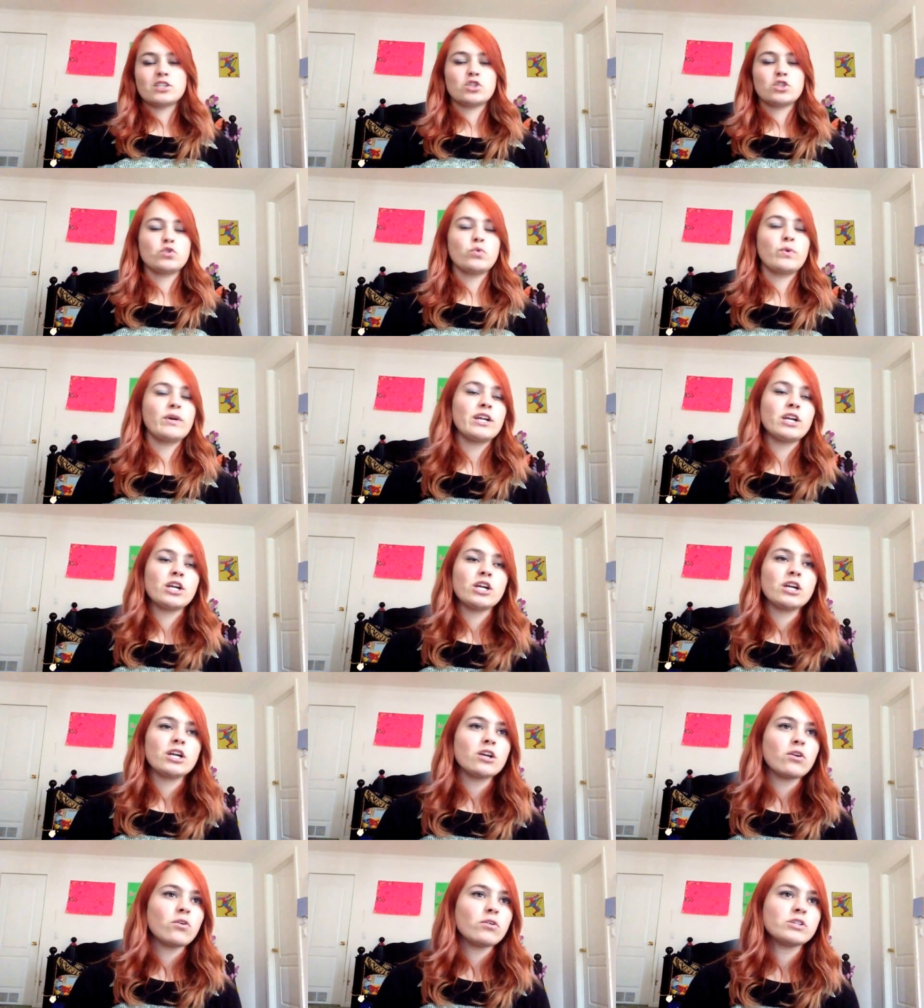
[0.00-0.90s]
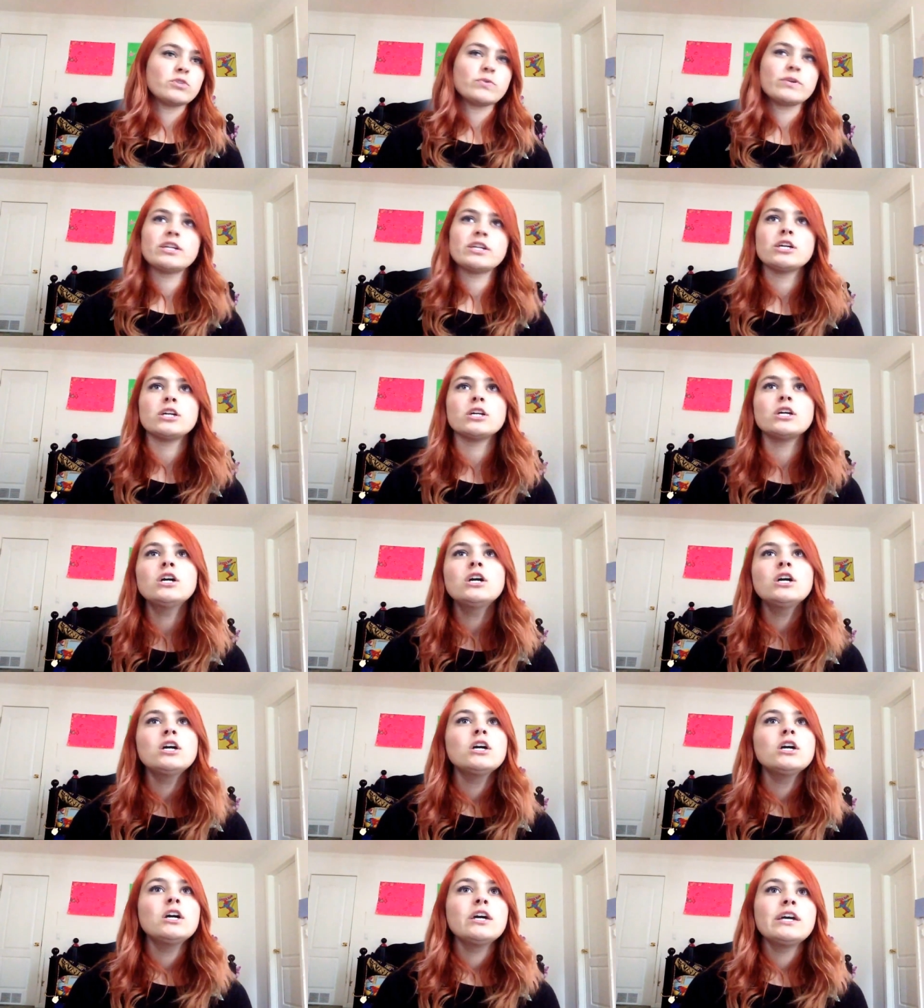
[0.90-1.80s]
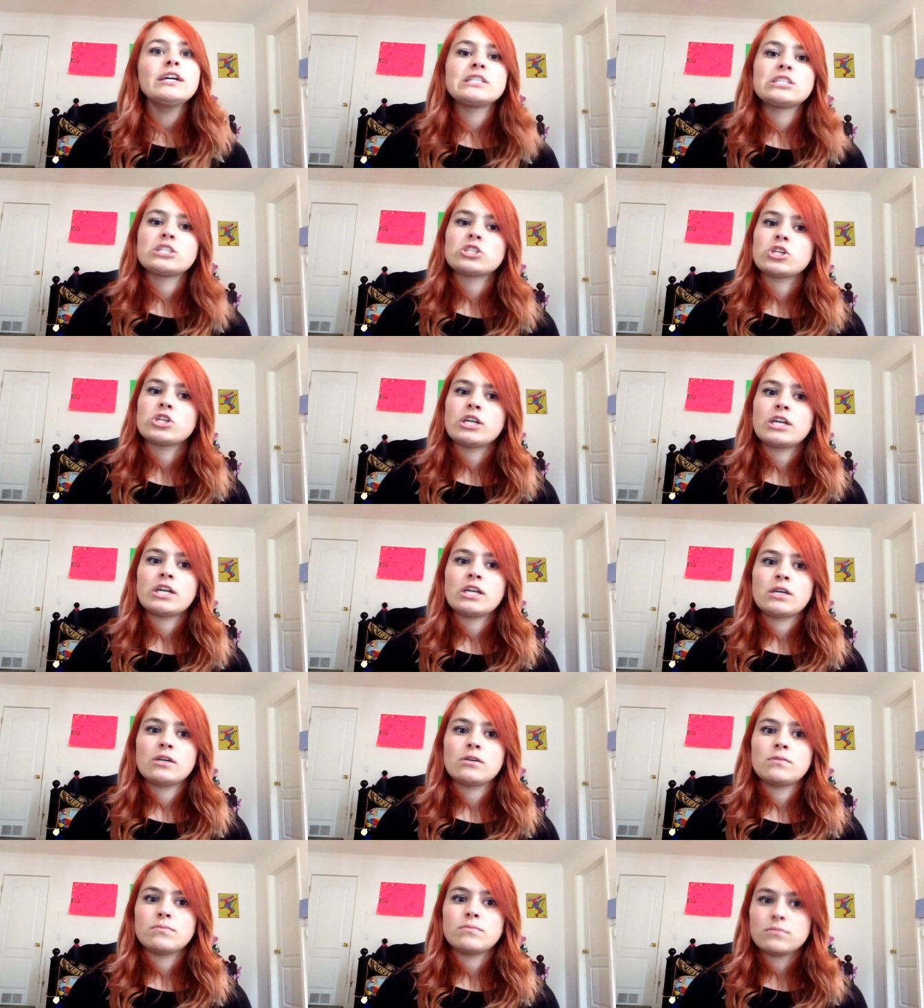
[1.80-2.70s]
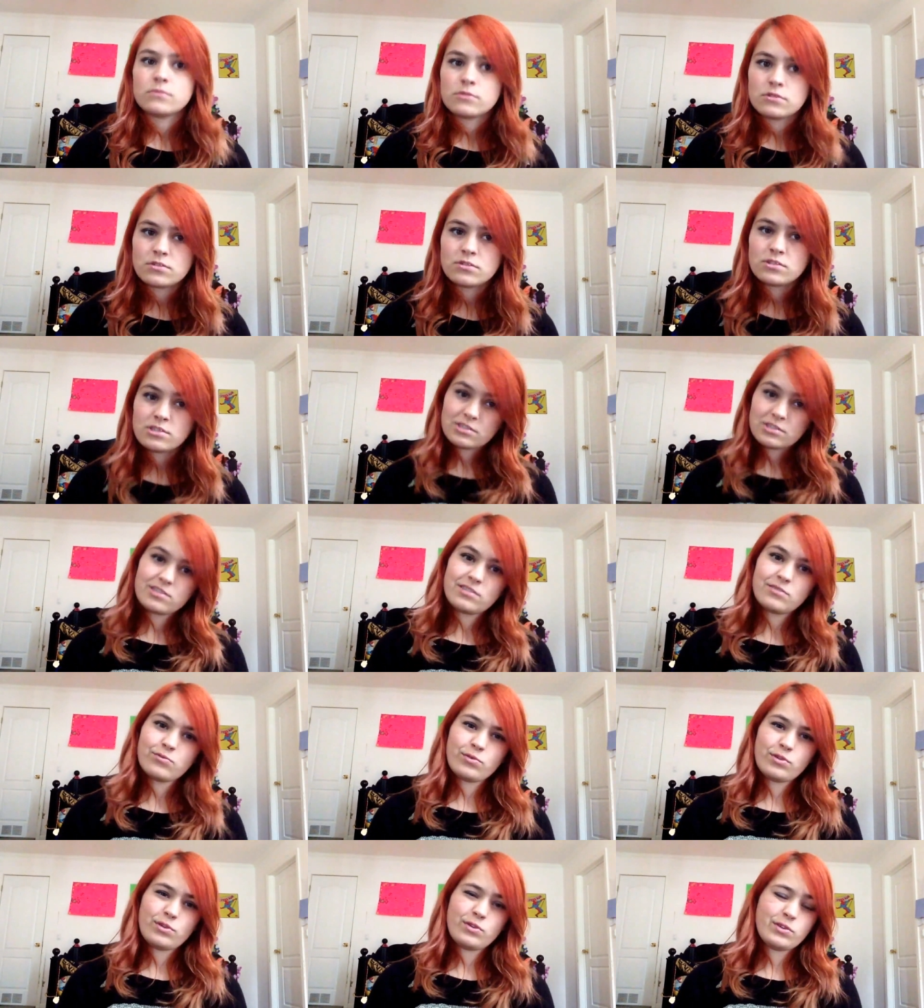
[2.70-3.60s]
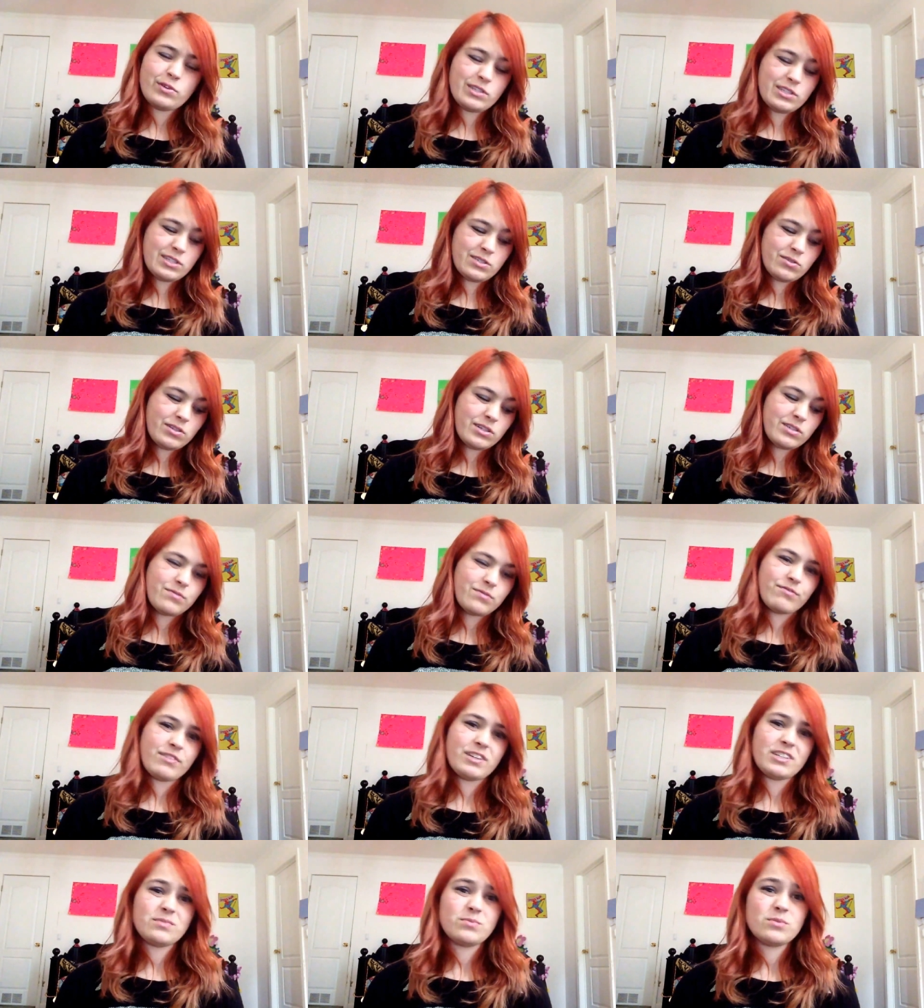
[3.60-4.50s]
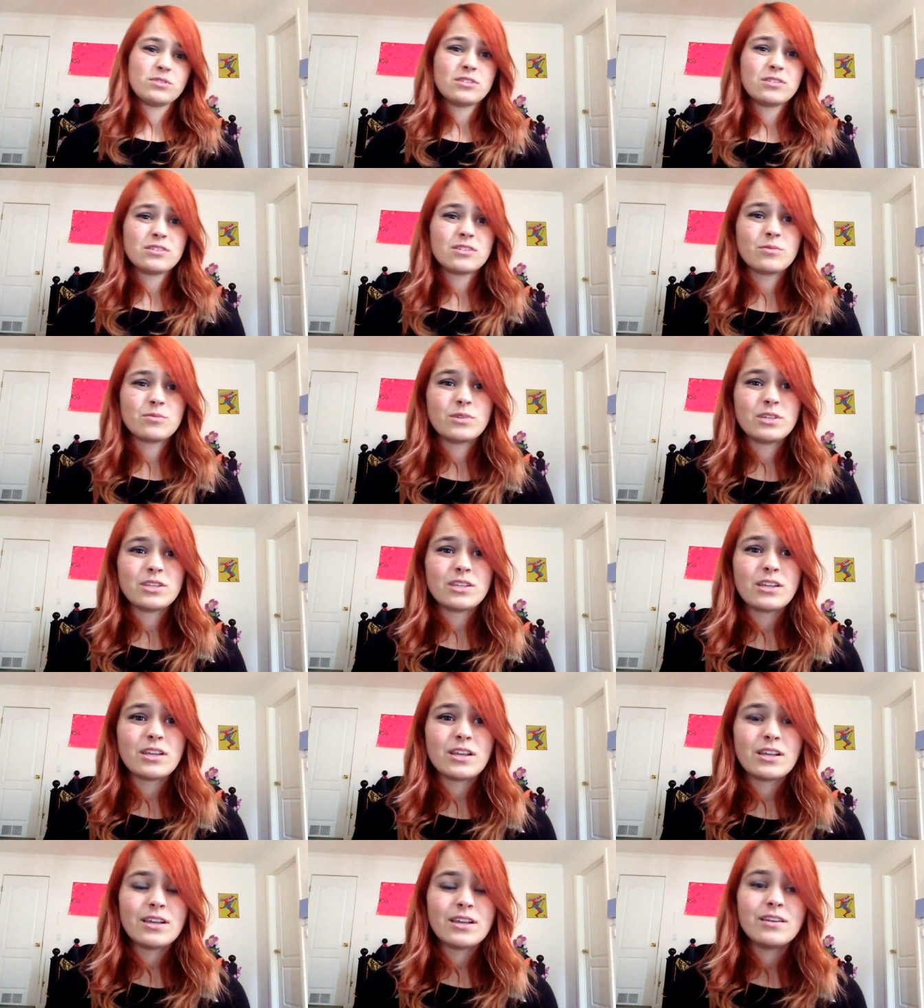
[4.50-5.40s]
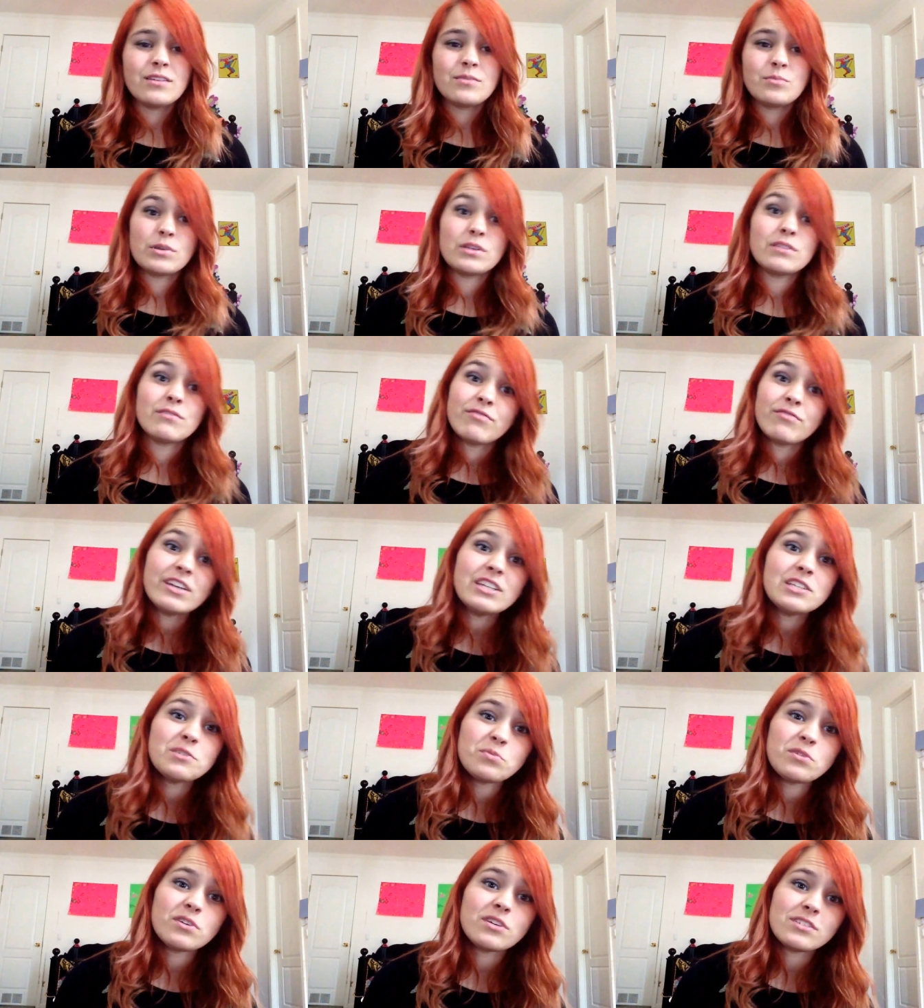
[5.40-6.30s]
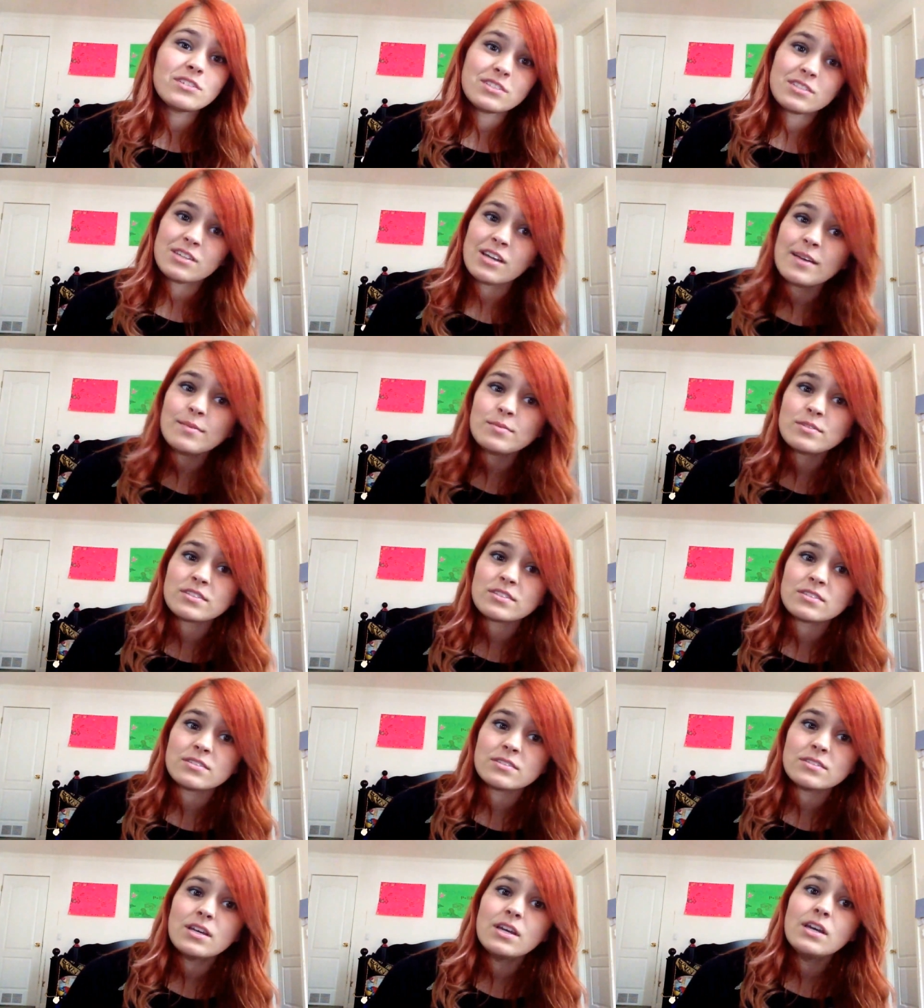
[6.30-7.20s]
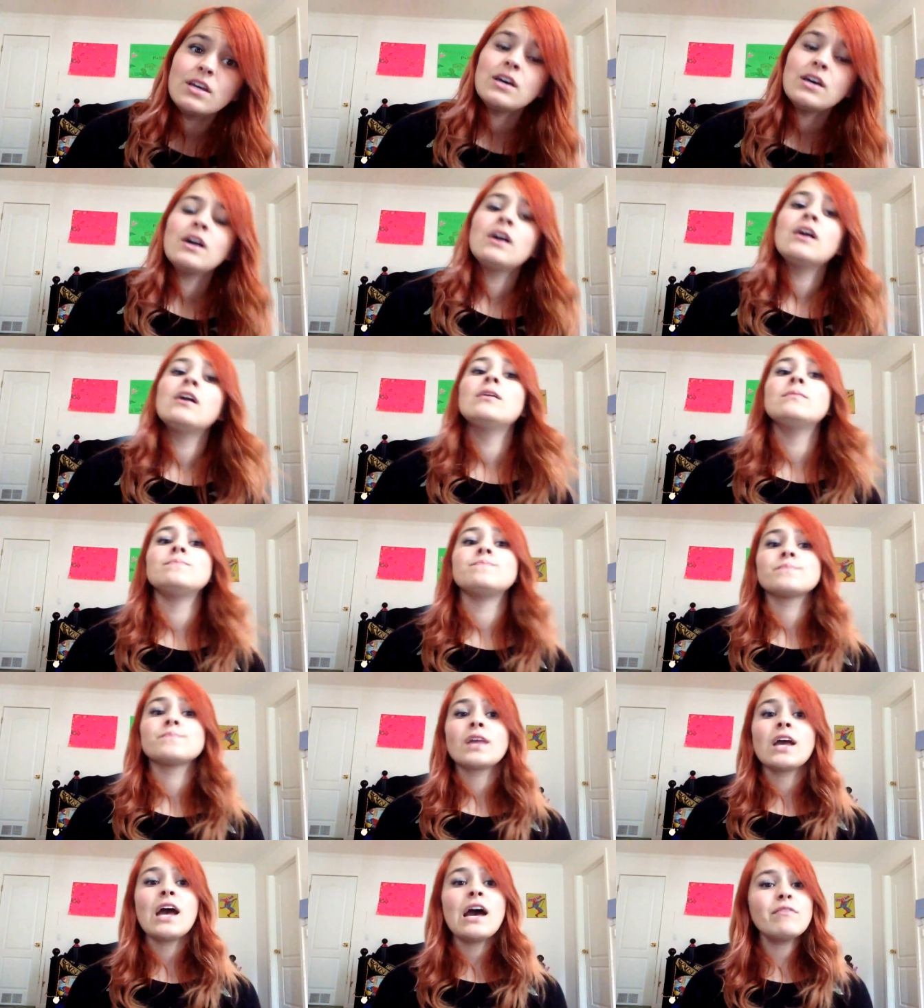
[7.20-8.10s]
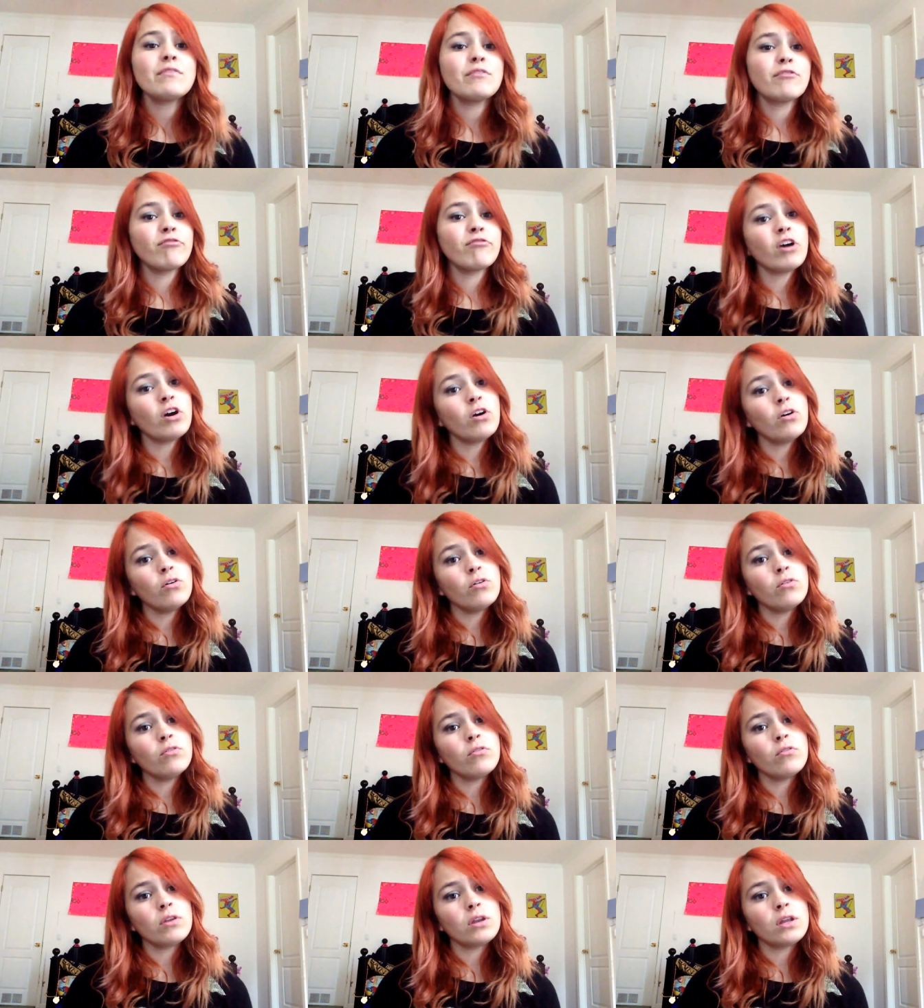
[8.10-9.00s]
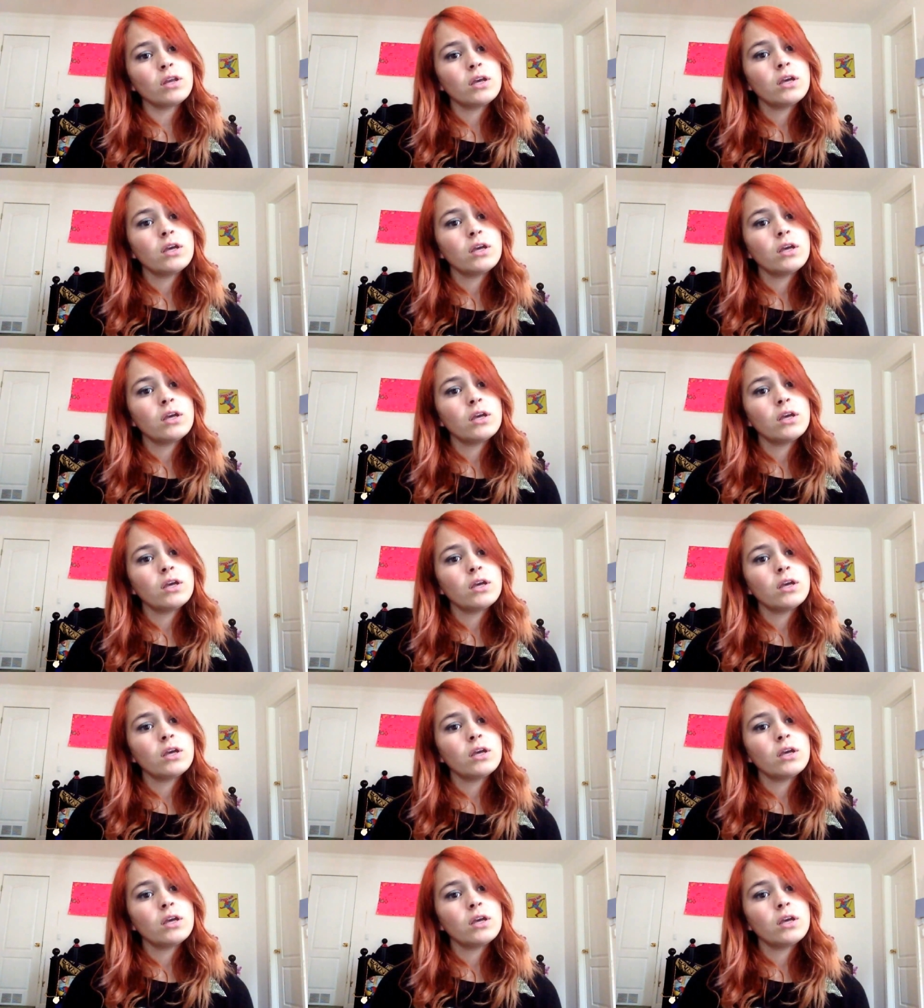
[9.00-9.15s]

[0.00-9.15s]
Twitter, on Twitter, Instagram, you really don't get on Facebook. I mean, like, but Facebook is an option. Um, I have a phone,